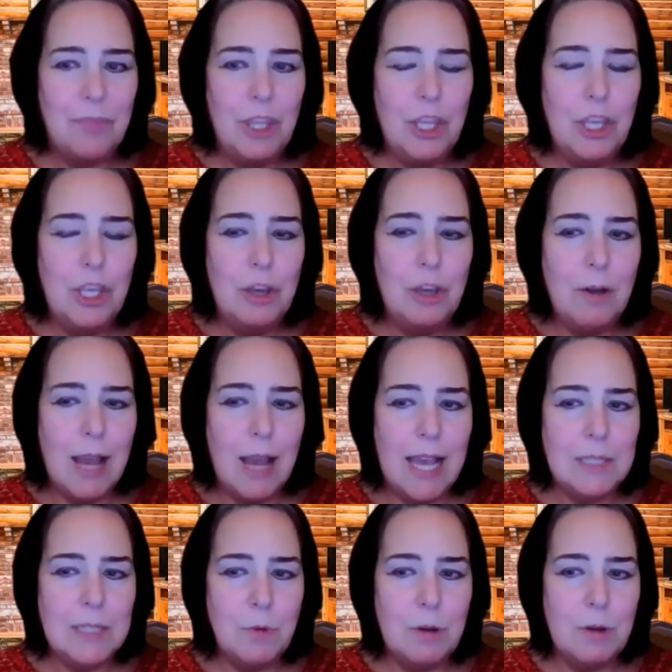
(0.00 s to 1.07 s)
you
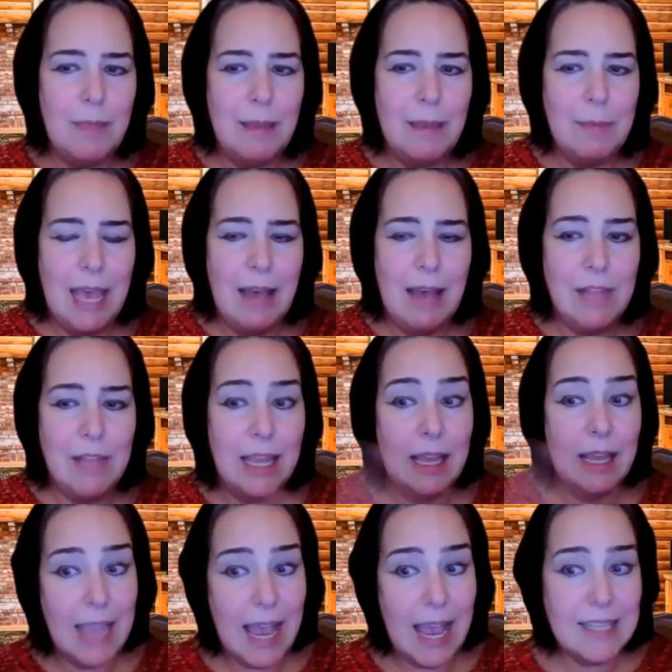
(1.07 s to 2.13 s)
guys would maybe have like
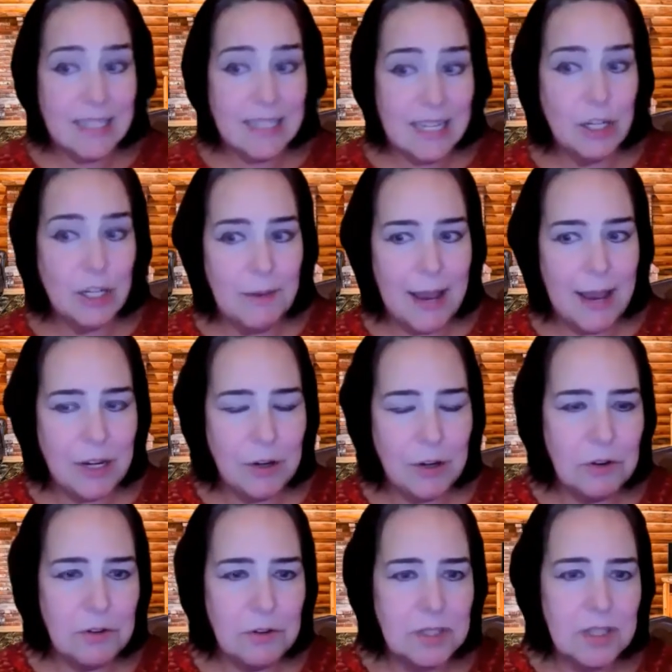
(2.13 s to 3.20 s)
a casting
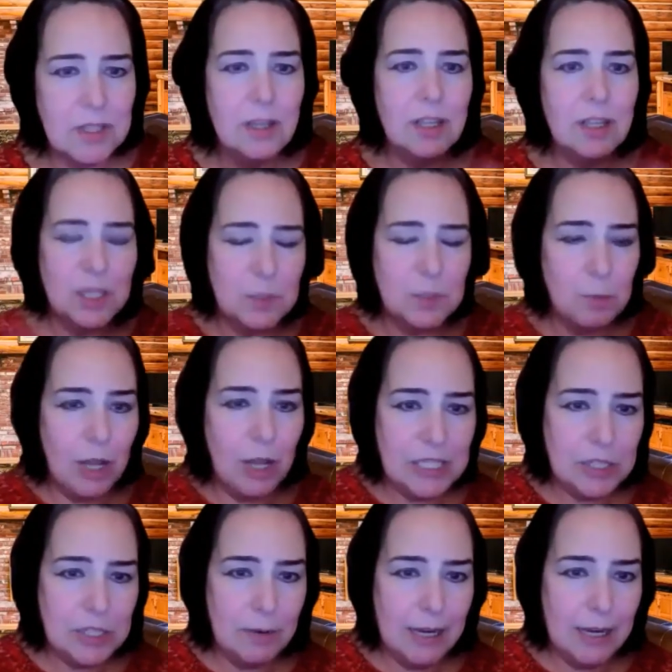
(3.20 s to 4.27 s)
directors
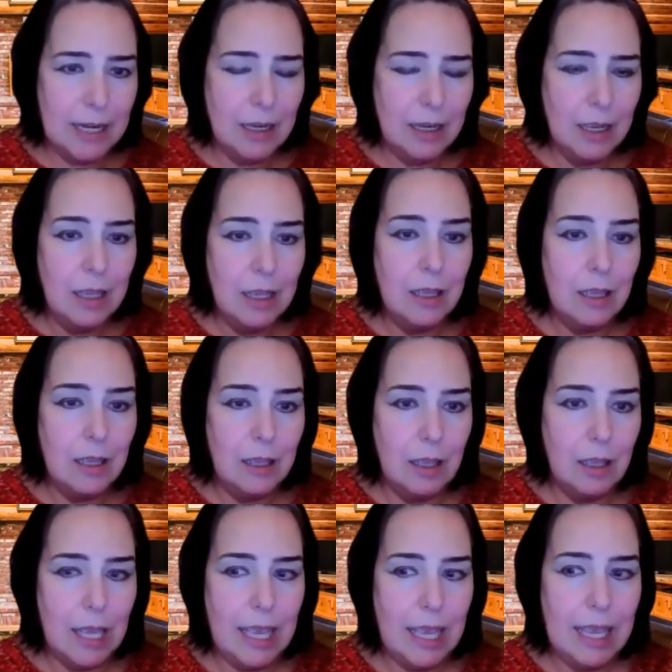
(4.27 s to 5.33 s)
sponsoring
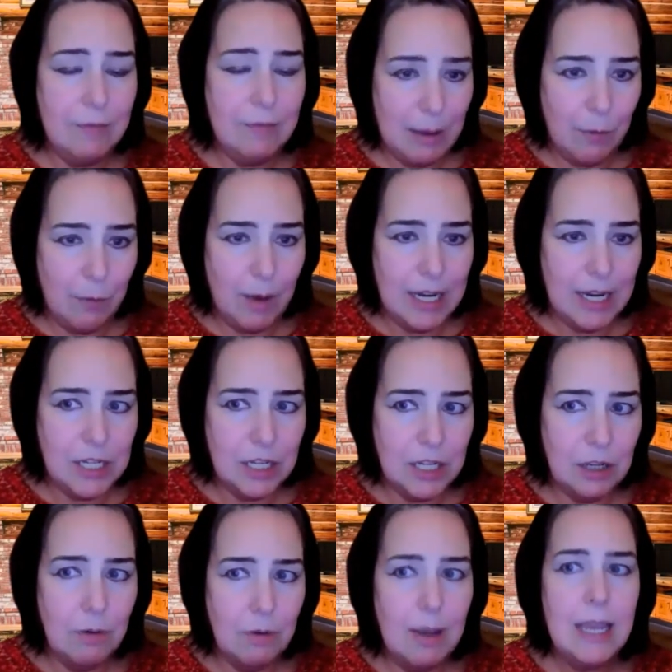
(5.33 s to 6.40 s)
if they wanted
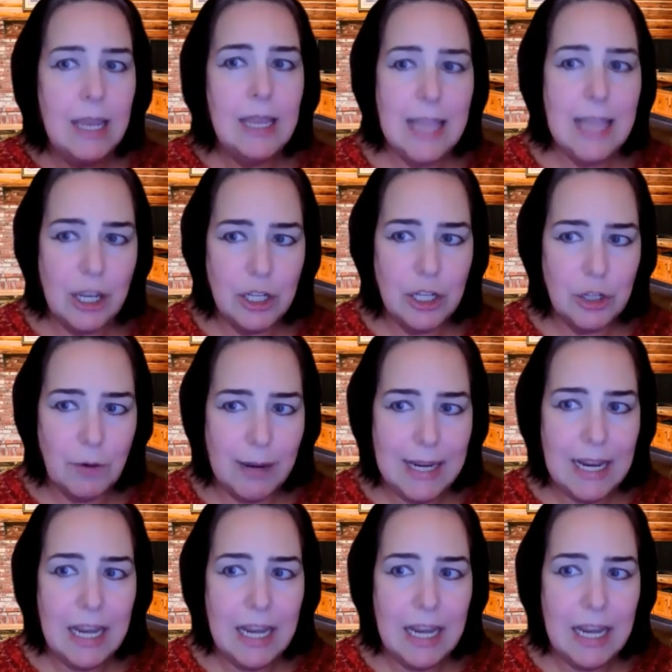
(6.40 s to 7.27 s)
to, and they could join